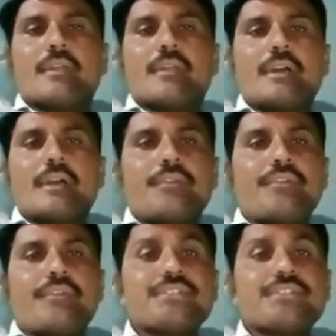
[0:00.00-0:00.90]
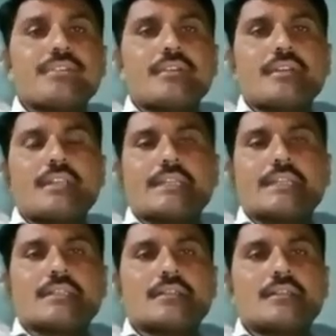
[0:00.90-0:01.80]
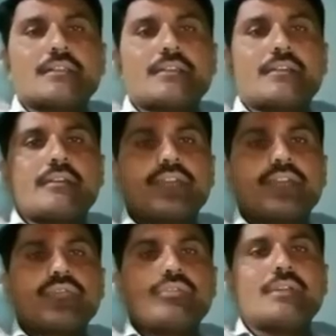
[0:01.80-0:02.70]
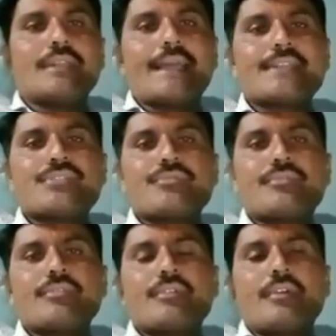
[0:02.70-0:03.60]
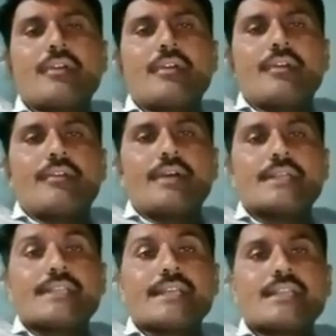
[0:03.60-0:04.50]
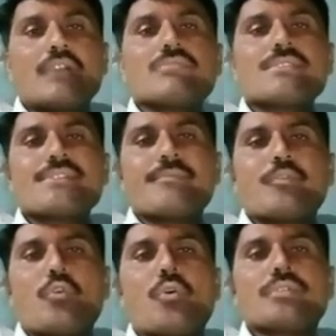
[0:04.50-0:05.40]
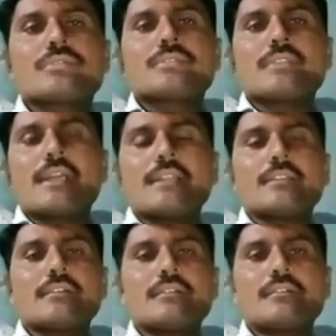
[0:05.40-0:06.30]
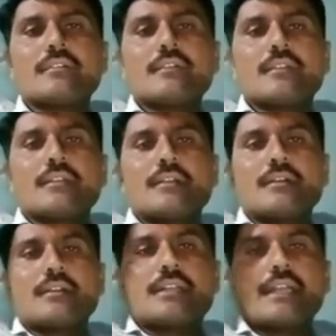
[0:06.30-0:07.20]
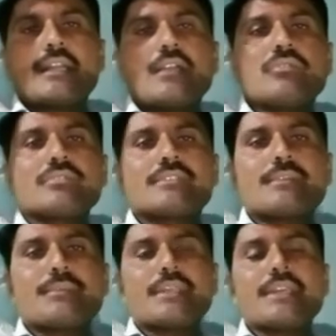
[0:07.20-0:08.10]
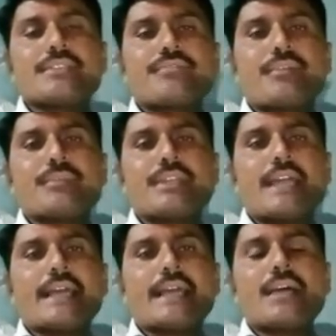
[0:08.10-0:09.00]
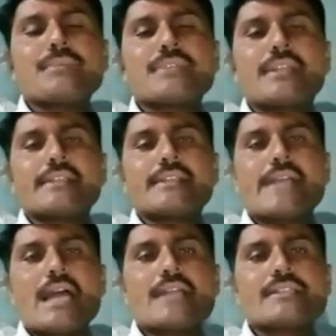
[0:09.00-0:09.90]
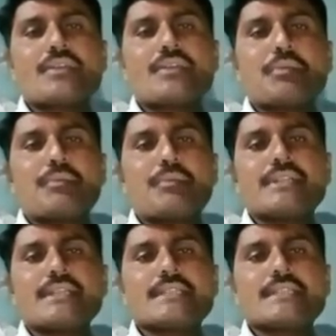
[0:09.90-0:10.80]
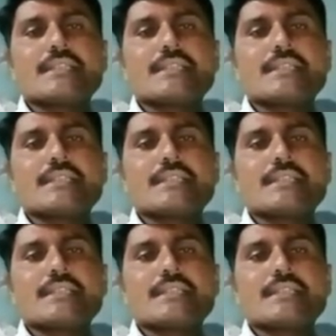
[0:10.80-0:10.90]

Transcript: I wish that you would like to take down some notes and take down some things from the diagrams and the charts or PPTs